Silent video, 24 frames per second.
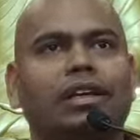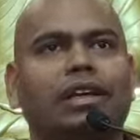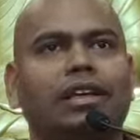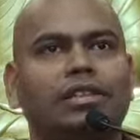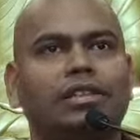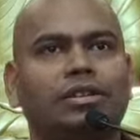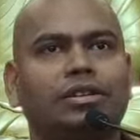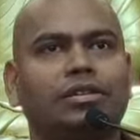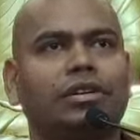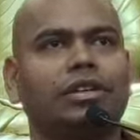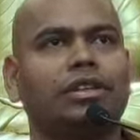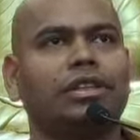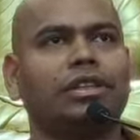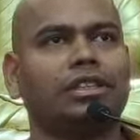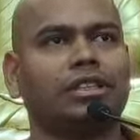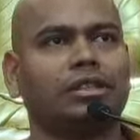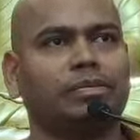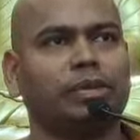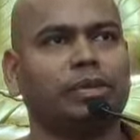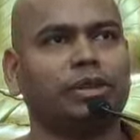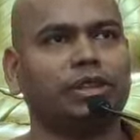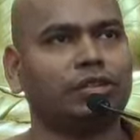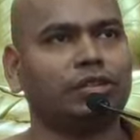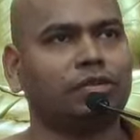enjoy this
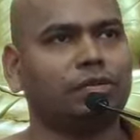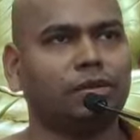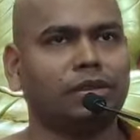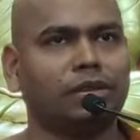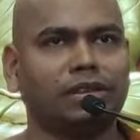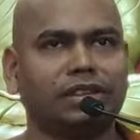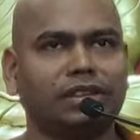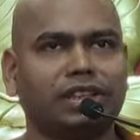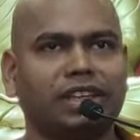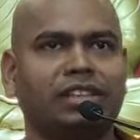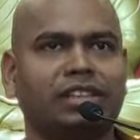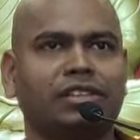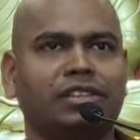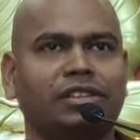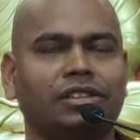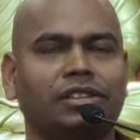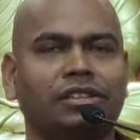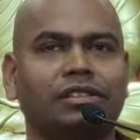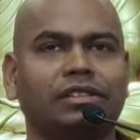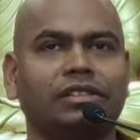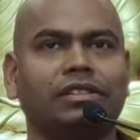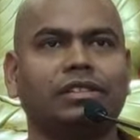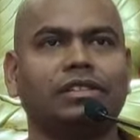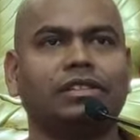peaceful
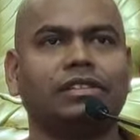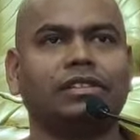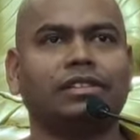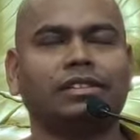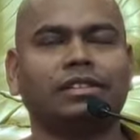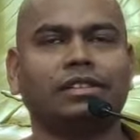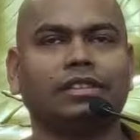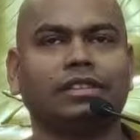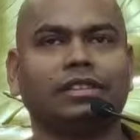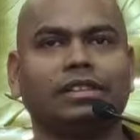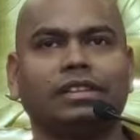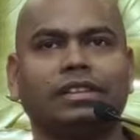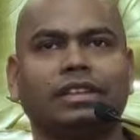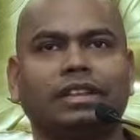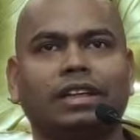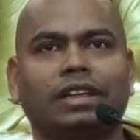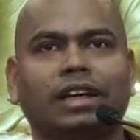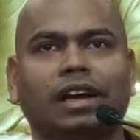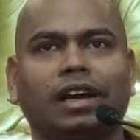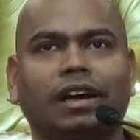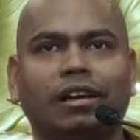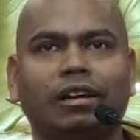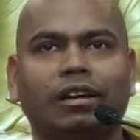nature. I'll